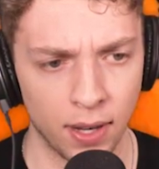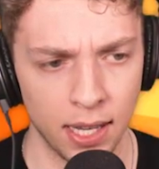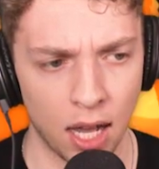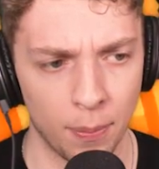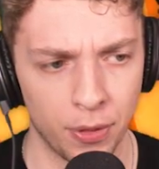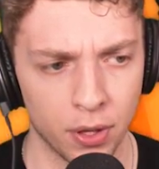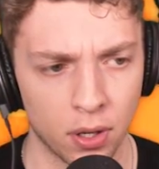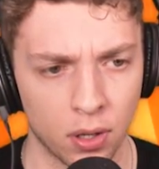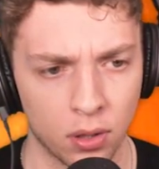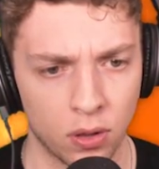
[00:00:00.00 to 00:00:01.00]
lit up the,
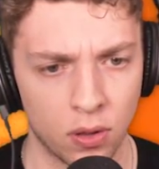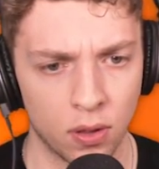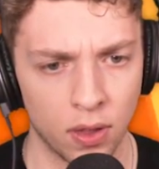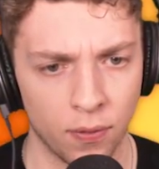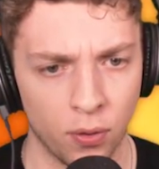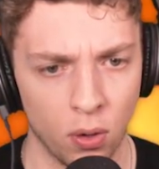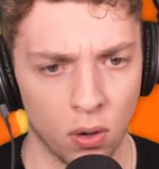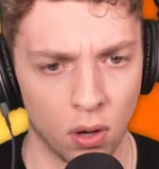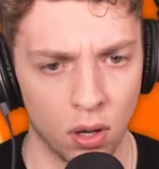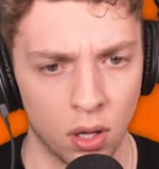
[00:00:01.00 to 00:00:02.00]
the
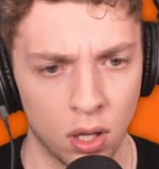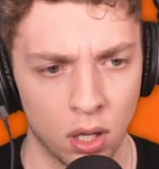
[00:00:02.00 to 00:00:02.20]
floor.